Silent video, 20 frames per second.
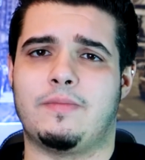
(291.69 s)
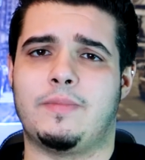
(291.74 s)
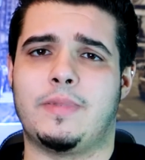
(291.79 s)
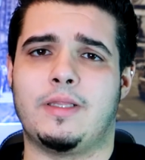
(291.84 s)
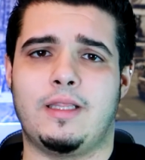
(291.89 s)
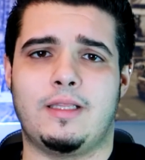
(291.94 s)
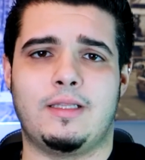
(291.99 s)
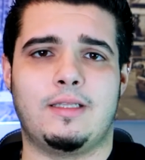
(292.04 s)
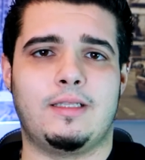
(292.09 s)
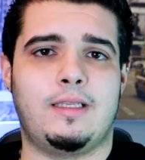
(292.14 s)
But at
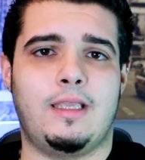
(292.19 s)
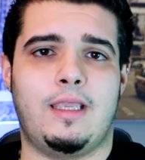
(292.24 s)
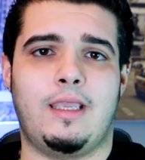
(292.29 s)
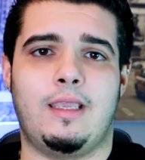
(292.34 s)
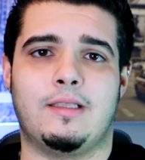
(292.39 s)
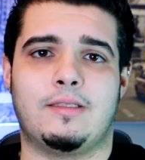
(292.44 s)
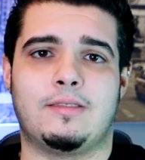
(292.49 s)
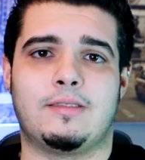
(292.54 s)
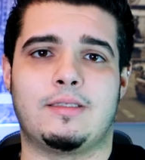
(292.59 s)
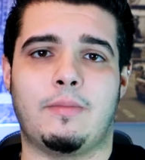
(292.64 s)
the end of the day,
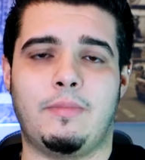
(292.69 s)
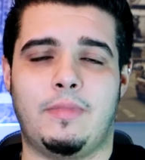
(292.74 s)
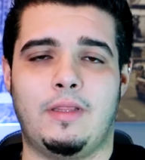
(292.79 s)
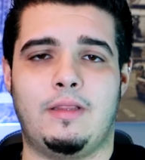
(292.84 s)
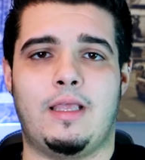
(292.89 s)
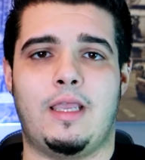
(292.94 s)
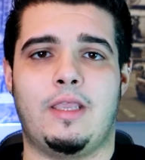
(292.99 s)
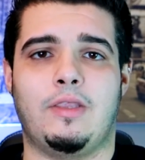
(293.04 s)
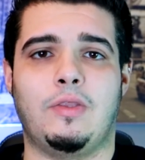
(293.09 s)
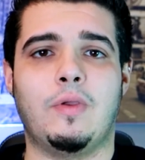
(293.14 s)
it's something
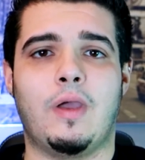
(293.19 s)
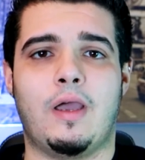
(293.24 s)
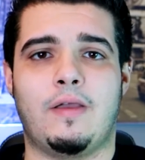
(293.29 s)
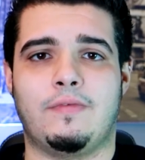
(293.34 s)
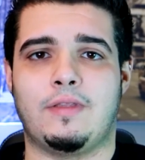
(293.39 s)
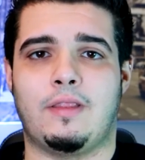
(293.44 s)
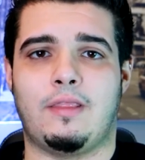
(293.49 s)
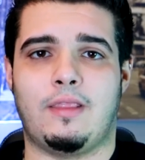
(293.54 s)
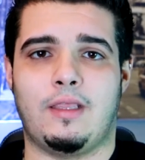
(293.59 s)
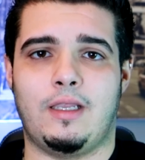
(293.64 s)
that you have
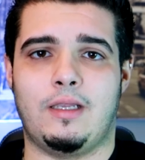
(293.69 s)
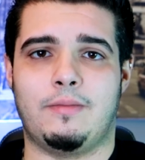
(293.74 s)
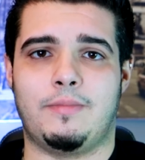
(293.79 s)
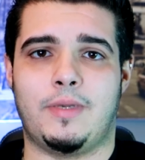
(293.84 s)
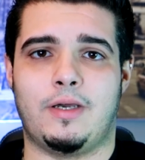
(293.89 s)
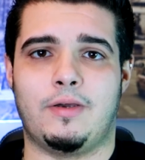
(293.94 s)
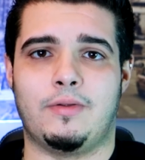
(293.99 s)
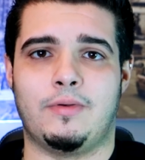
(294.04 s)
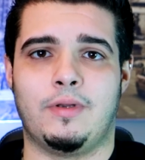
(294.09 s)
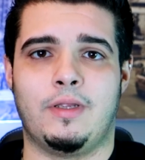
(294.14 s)
to think
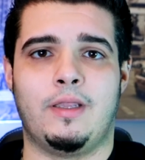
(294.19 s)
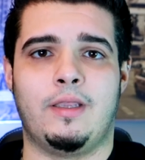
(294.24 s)
about